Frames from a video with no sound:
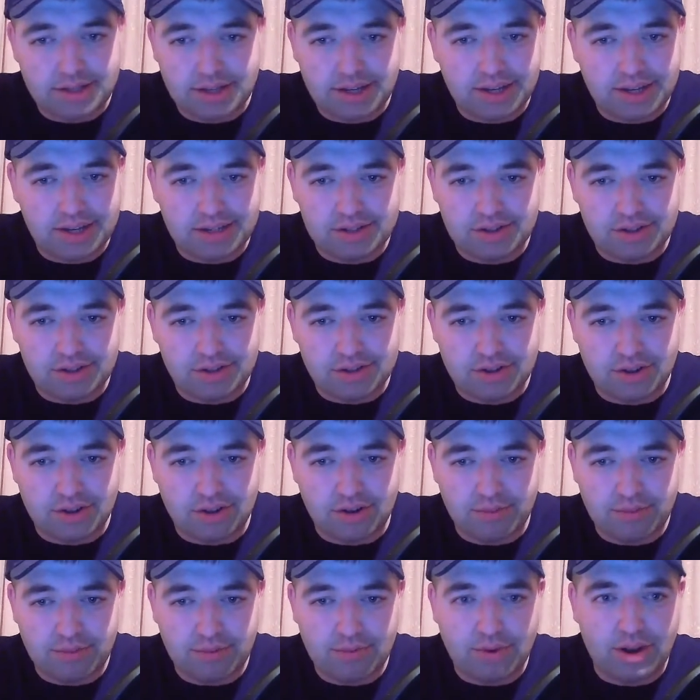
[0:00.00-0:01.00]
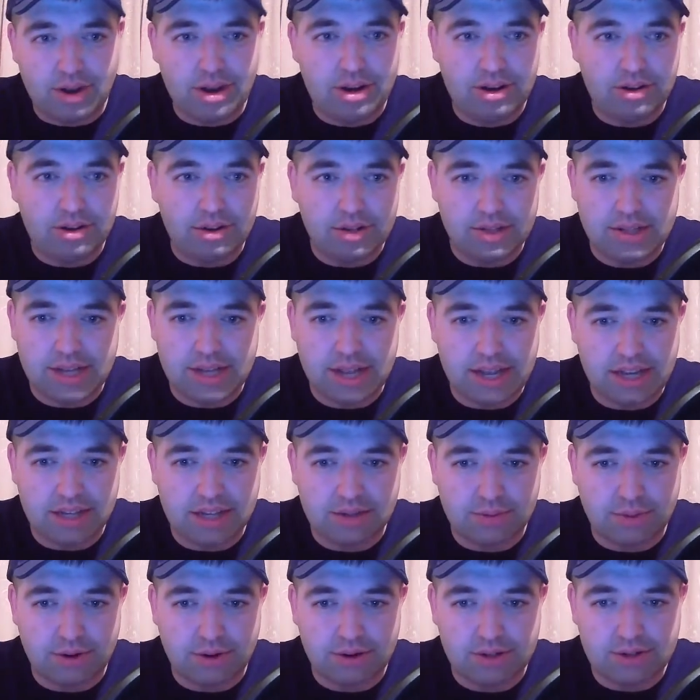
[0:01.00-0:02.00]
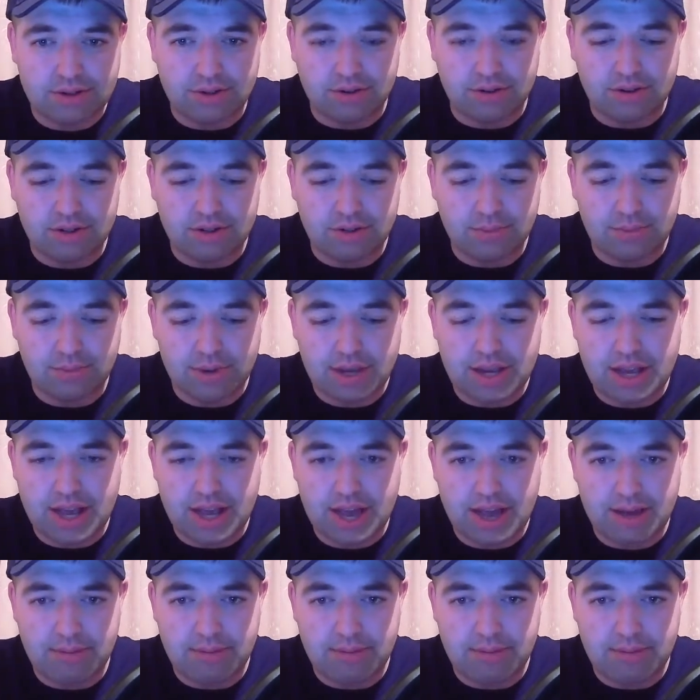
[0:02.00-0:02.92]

It's just going to be one of those things where it's going to be